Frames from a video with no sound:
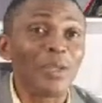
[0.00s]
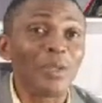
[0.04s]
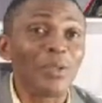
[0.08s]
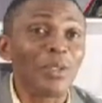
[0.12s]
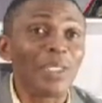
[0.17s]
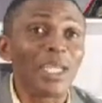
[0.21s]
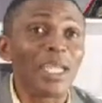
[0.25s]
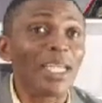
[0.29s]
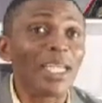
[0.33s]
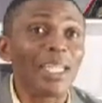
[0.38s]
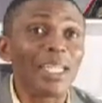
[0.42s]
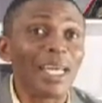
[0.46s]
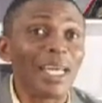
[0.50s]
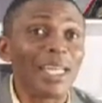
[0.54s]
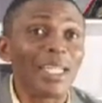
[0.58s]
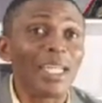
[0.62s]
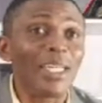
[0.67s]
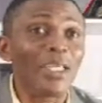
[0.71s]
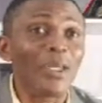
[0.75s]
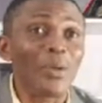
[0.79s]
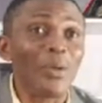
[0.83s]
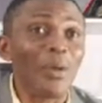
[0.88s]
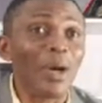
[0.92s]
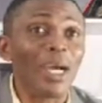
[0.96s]
you take it and
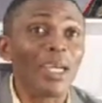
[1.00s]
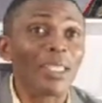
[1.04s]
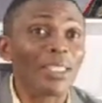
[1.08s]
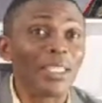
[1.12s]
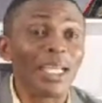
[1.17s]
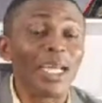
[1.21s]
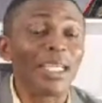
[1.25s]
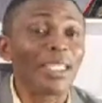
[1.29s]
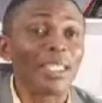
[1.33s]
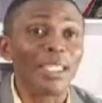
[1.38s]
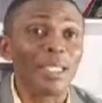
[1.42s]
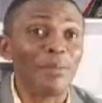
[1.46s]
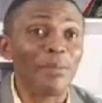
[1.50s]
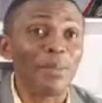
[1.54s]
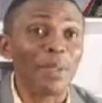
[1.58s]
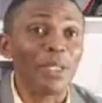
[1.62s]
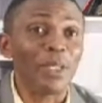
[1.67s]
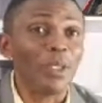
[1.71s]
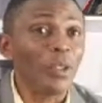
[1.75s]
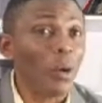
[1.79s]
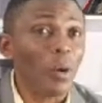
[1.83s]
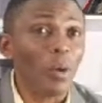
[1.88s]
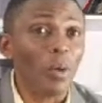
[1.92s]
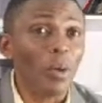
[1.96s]
then you go and start
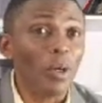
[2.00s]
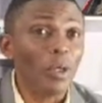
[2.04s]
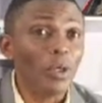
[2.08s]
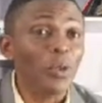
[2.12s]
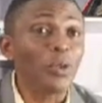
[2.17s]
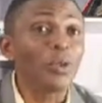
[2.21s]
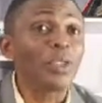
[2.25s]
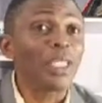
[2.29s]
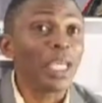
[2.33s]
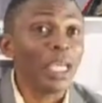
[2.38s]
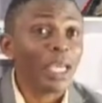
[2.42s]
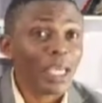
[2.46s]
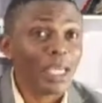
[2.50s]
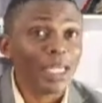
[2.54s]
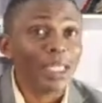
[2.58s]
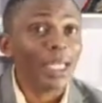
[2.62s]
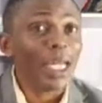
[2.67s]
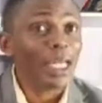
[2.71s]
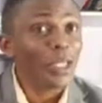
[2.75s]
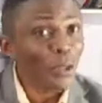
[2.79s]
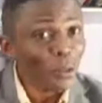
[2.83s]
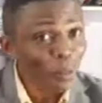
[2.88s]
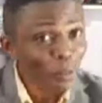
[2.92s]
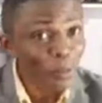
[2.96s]
sleeping. No, you take it
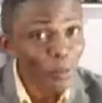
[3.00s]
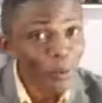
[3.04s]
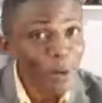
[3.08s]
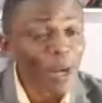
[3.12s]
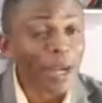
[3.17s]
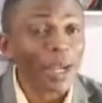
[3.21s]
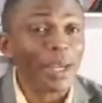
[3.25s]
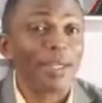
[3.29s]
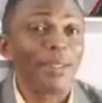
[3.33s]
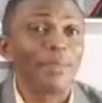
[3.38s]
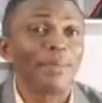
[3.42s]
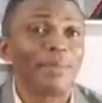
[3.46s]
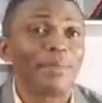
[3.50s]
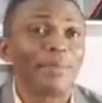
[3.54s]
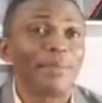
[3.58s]
and you pray.